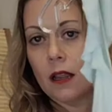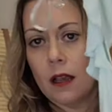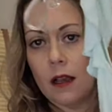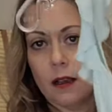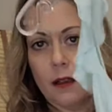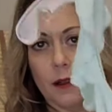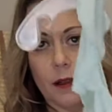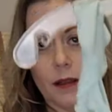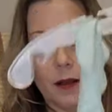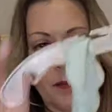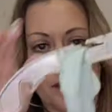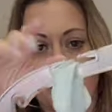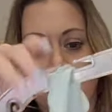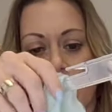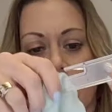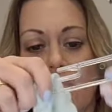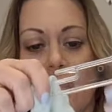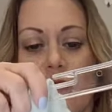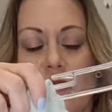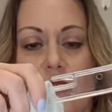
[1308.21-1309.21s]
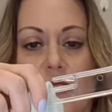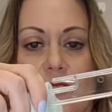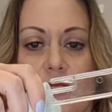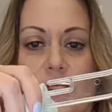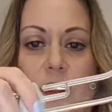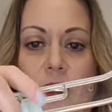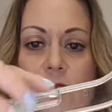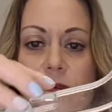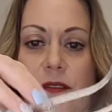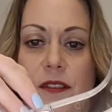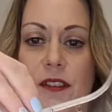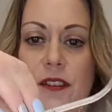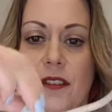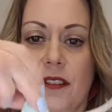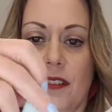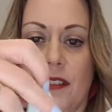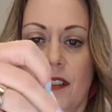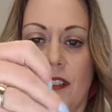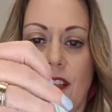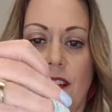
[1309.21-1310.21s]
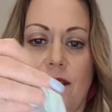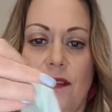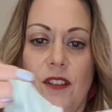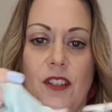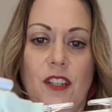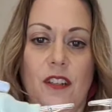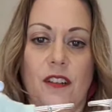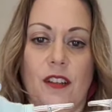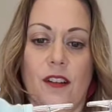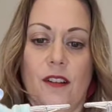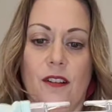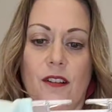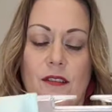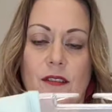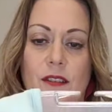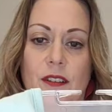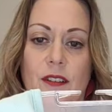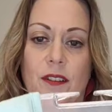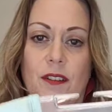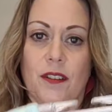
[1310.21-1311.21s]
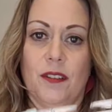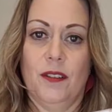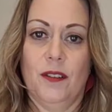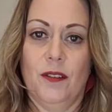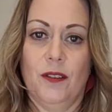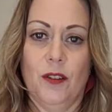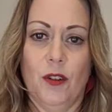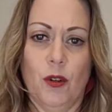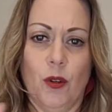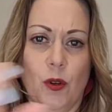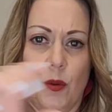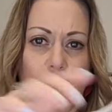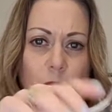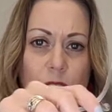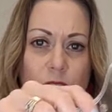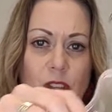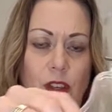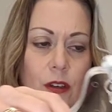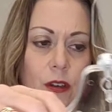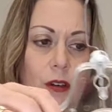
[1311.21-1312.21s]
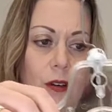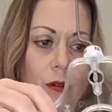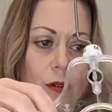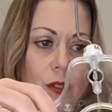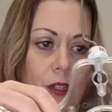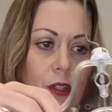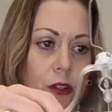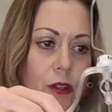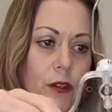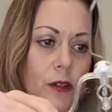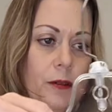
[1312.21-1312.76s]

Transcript: Um, love this sleeve detail on this. super cute.